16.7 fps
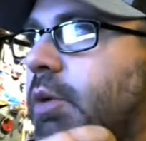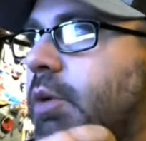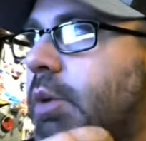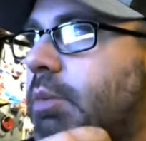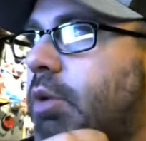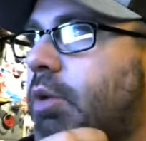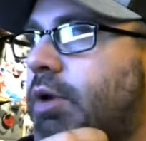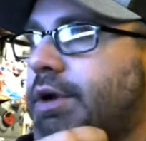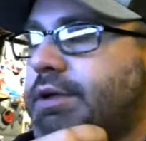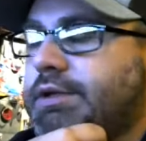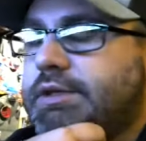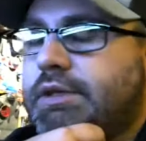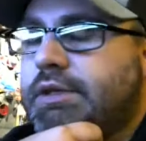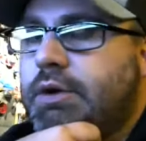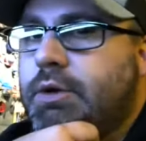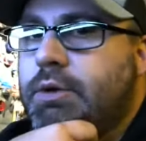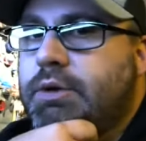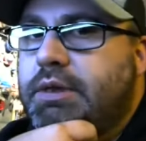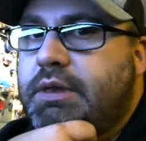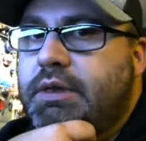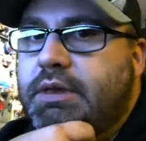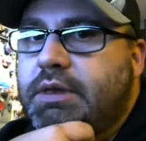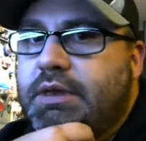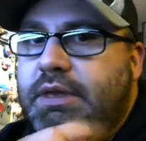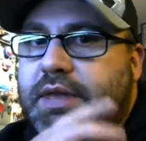reporting. So
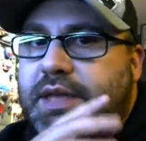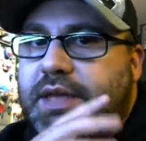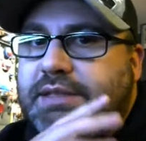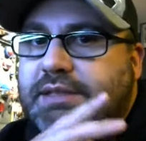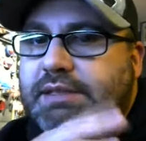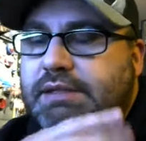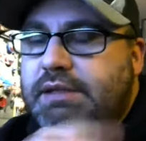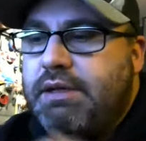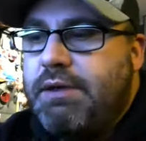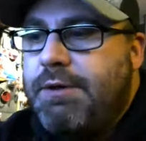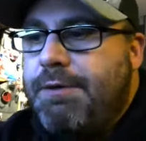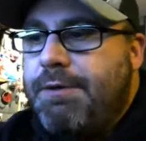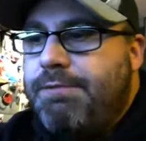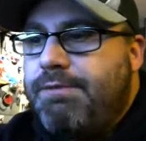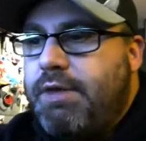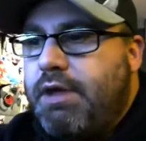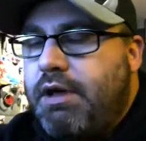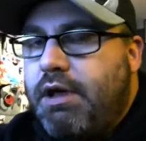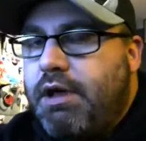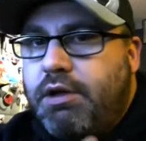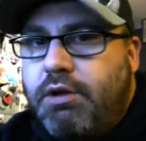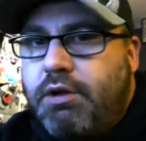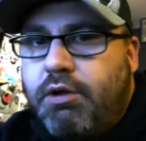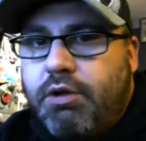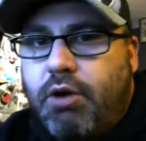that's a
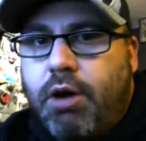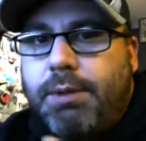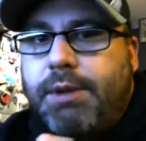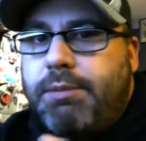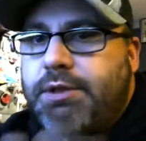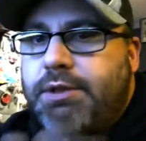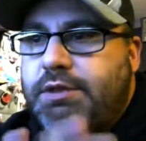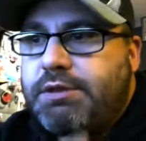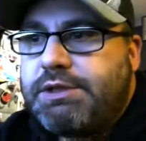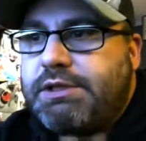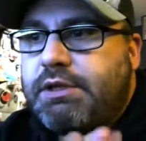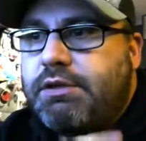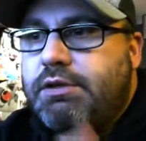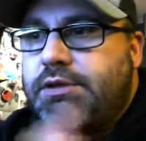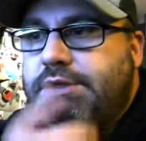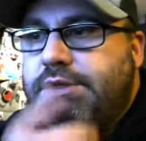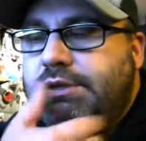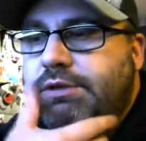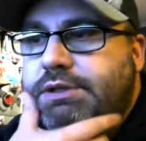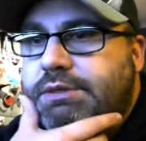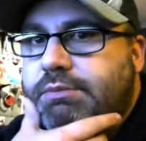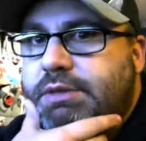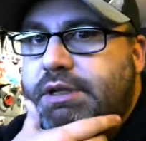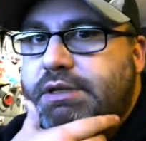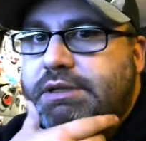little alarming, but there's still
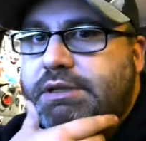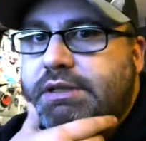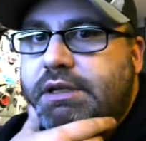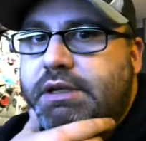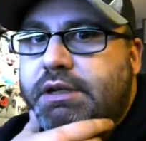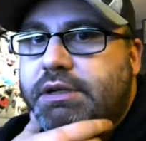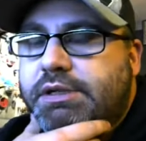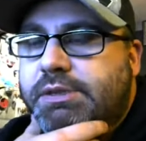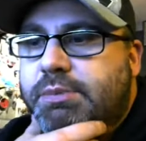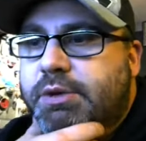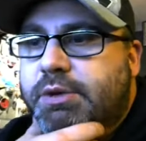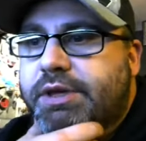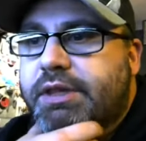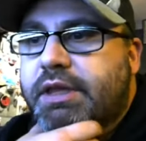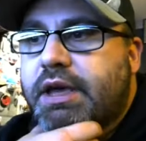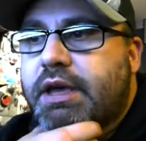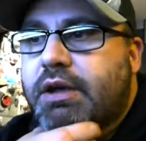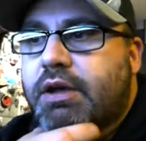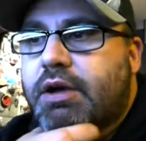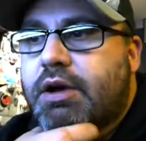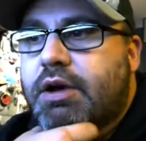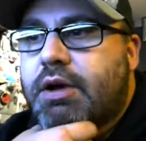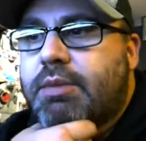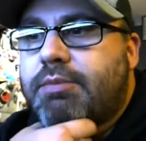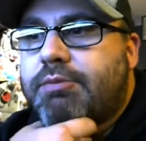some things that could explain that.
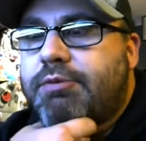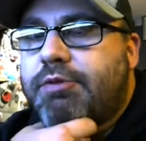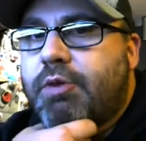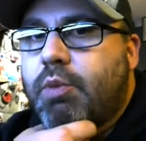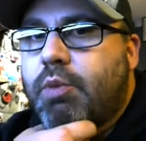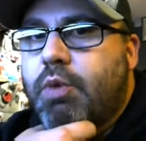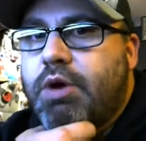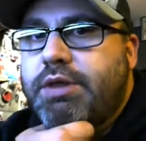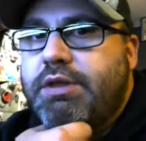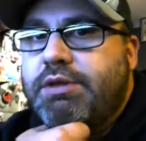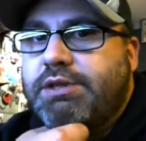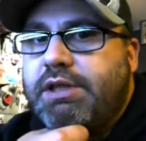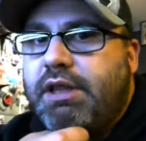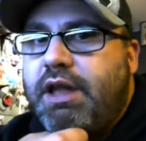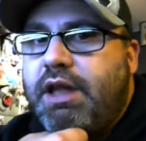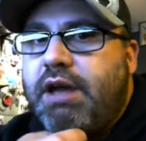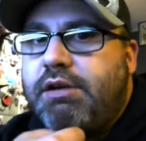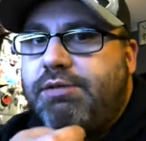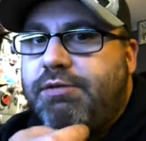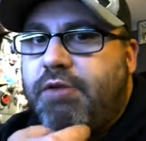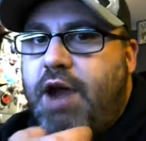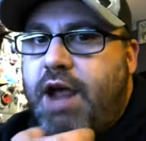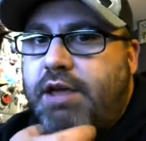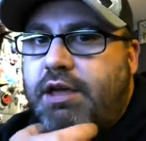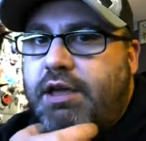For one, there's a lot of
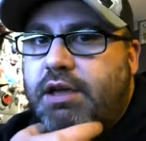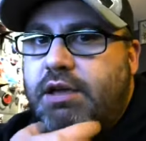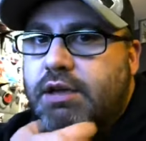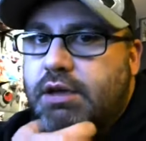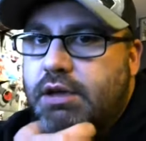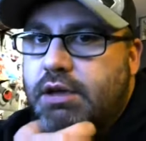fracking